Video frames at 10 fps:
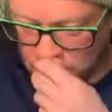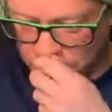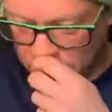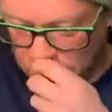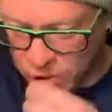
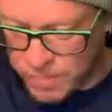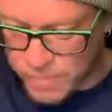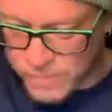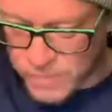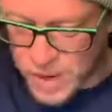invasion.
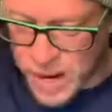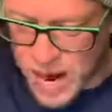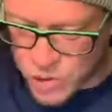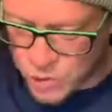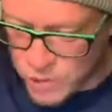
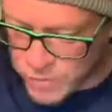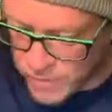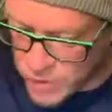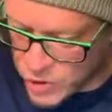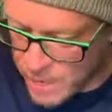Our troops
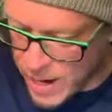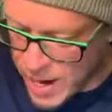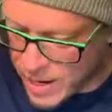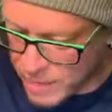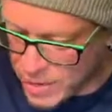from
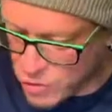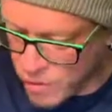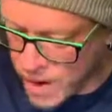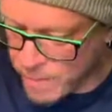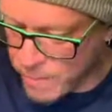Japan had been
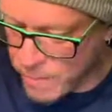trained for